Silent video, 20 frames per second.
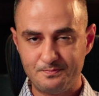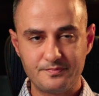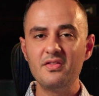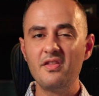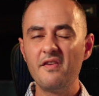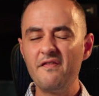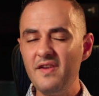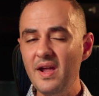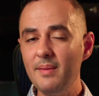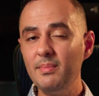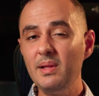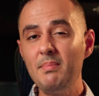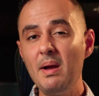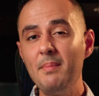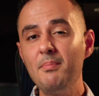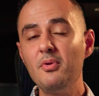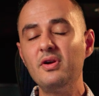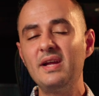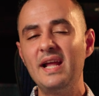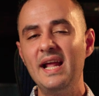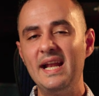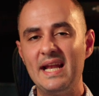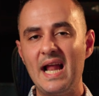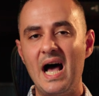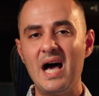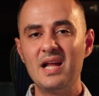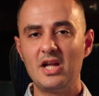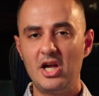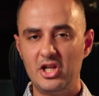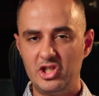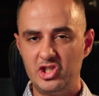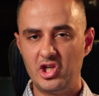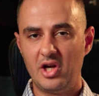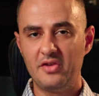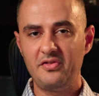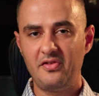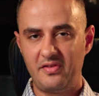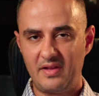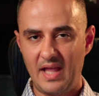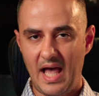the family member cannot
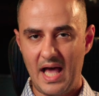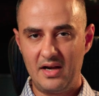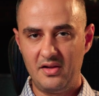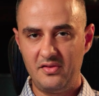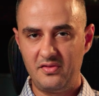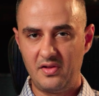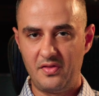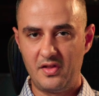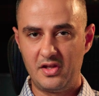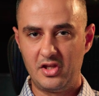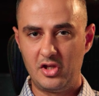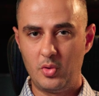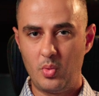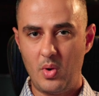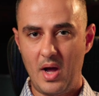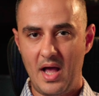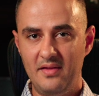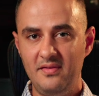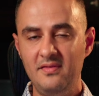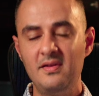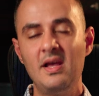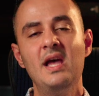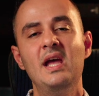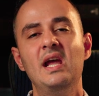adjust status in the US